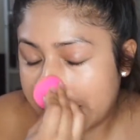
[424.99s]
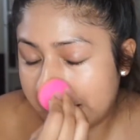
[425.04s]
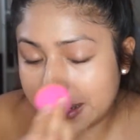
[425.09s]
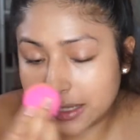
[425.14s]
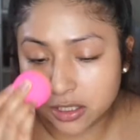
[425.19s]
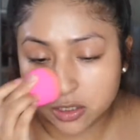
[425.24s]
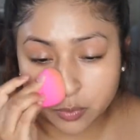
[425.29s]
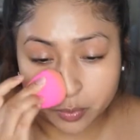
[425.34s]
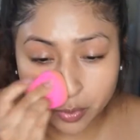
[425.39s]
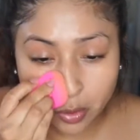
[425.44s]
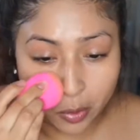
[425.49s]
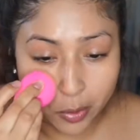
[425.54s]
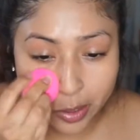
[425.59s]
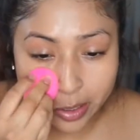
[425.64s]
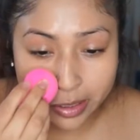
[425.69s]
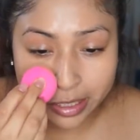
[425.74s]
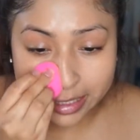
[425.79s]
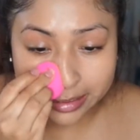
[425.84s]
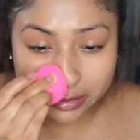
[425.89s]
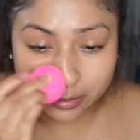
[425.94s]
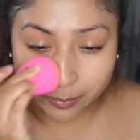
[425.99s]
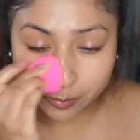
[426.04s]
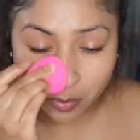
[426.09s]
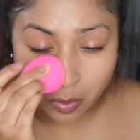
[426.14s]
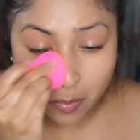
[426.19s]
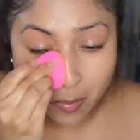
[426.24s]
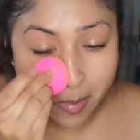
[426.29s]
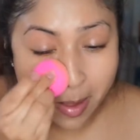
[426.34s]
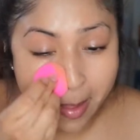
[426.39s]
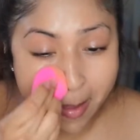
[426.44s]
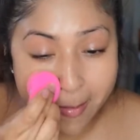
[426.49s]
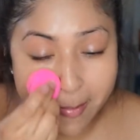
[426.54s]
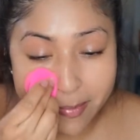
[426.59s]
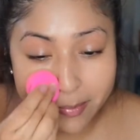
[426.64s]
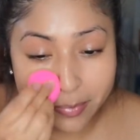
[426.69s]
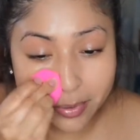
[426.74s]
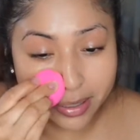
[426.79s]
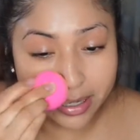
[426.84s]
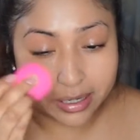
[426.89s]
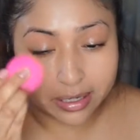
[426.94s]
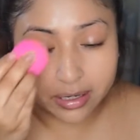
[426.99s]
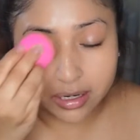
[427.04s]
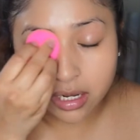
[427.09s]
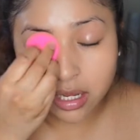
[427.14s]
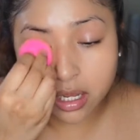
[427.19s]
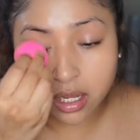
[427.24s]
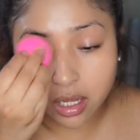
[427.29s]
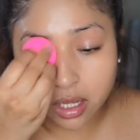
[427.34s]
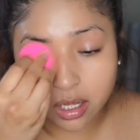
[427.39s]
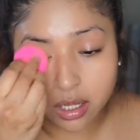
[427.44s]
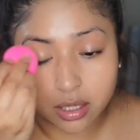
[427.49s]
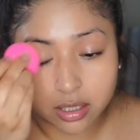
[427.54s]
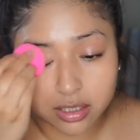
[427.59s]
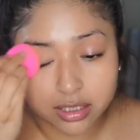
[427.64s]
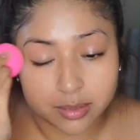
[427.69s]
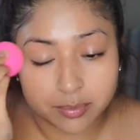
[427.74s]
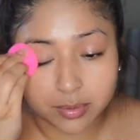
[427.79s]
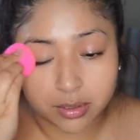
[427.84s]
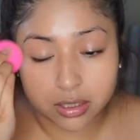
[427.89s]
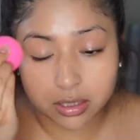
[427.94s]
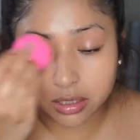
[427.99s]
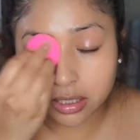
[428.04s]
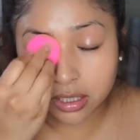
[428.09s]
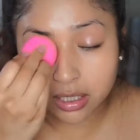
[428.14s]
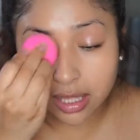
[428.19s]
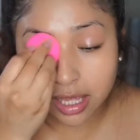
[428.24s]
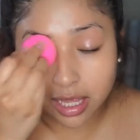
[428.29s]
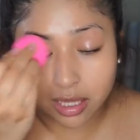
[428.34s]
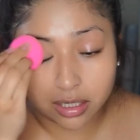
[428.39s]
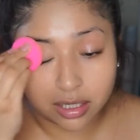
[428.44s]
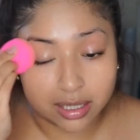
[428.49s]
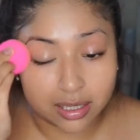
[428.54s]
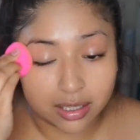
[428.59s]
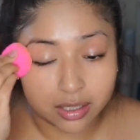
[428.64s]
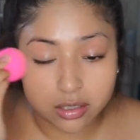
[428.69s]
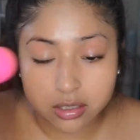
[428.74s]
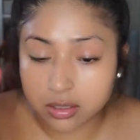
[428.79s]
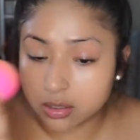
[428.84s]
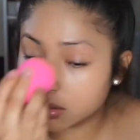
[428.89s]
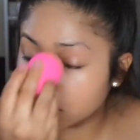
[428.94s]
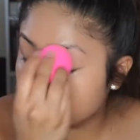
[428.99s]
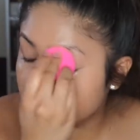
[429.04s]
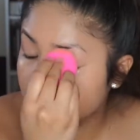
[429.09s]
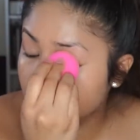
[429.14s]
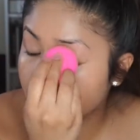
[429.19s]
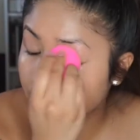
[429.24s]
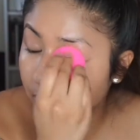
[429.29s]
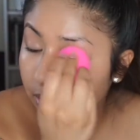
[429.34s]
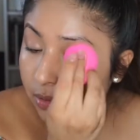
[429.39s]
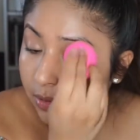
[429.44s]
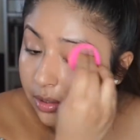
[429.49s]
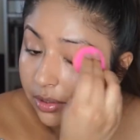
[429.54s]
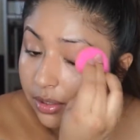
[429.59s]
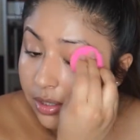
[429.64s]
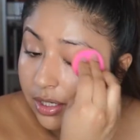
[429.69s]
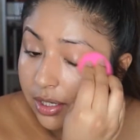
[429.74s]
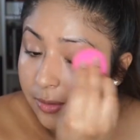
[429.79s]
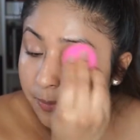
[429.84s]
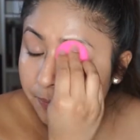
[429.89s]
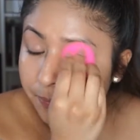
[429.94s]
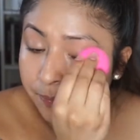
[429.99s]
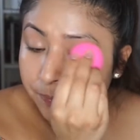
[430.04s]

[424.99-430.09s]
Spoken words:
not super oily at the moment, but typically can get super oily.